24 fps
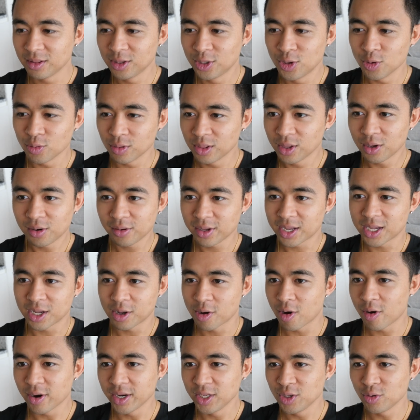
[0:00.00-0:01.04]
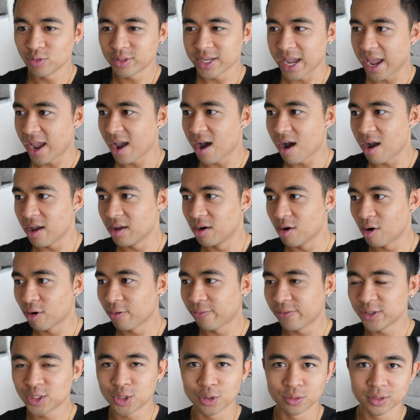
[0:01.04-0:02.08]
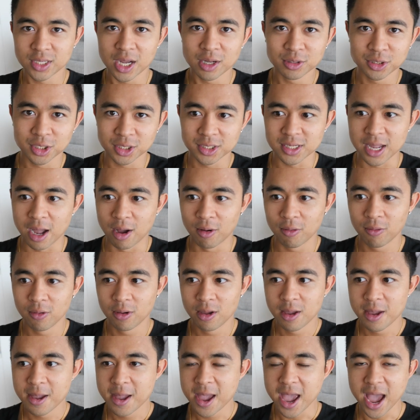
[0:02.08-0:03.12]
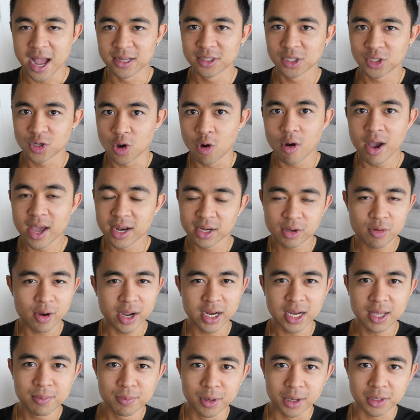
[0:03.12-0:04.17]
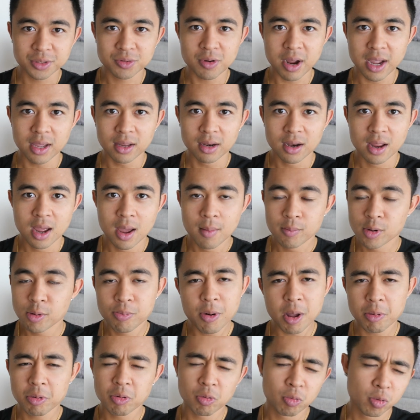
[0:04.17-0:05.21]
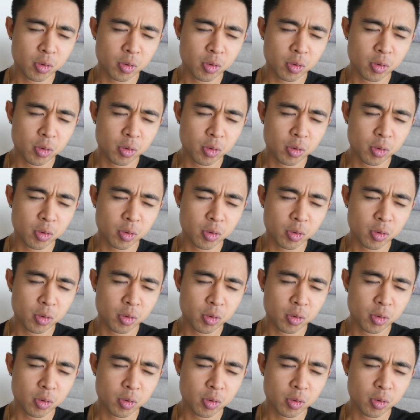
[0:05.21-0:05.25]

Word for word: you literally could go ahead and use AI and artificial intelligence now and just go ahead and create ebooks, right? But you're probably a